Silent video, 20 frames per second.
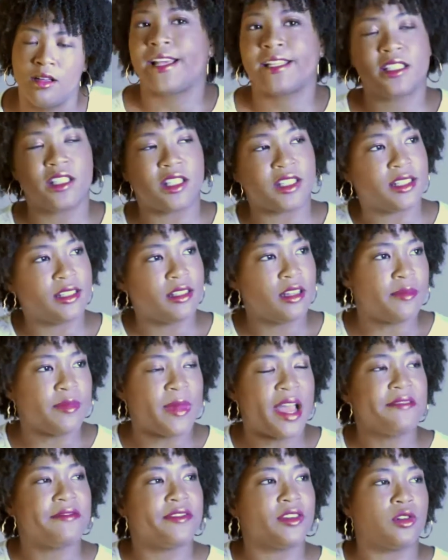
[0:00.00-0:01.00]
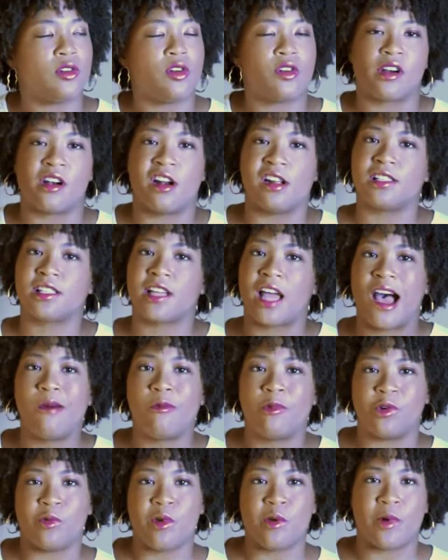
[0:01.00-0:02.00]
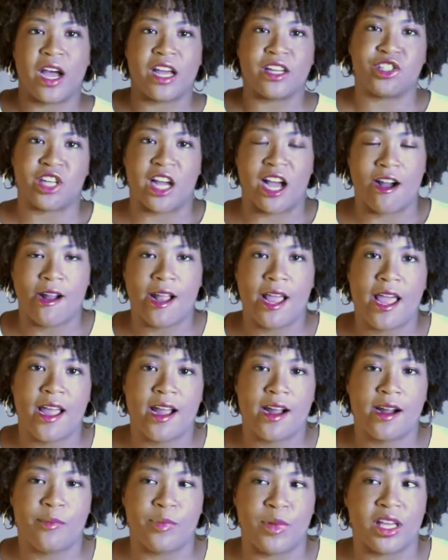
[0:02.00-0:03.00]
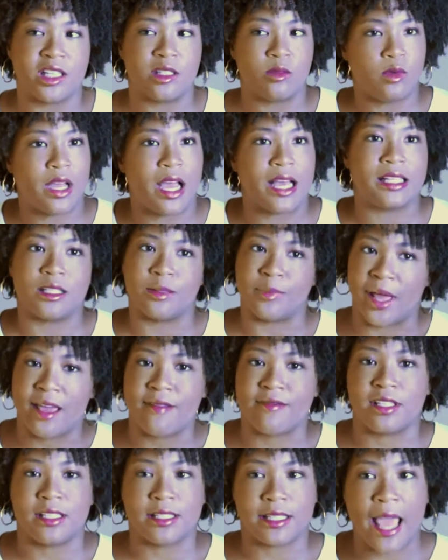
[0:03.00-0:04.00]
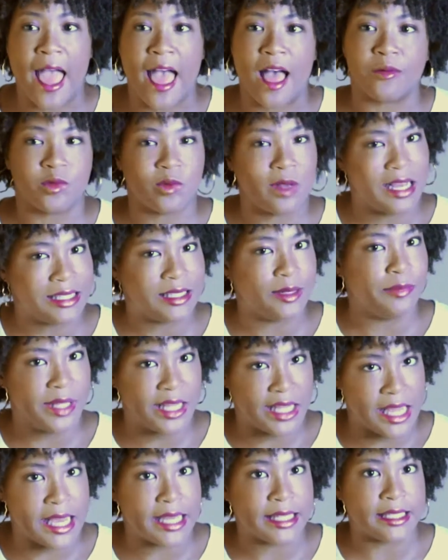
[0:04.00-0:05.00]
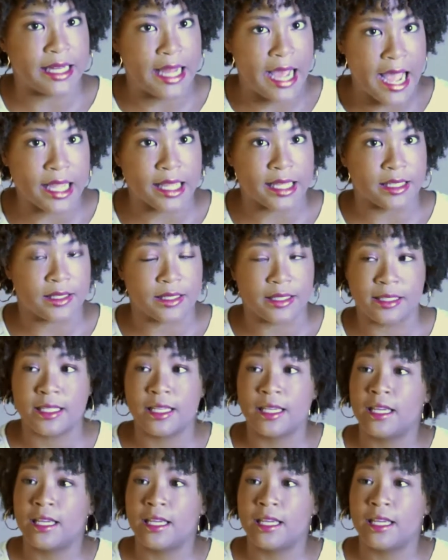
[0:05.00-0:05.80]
Yes, it might feel good on our scalp when we wash our hair because we got some heavy scalps, got some big ass noggins.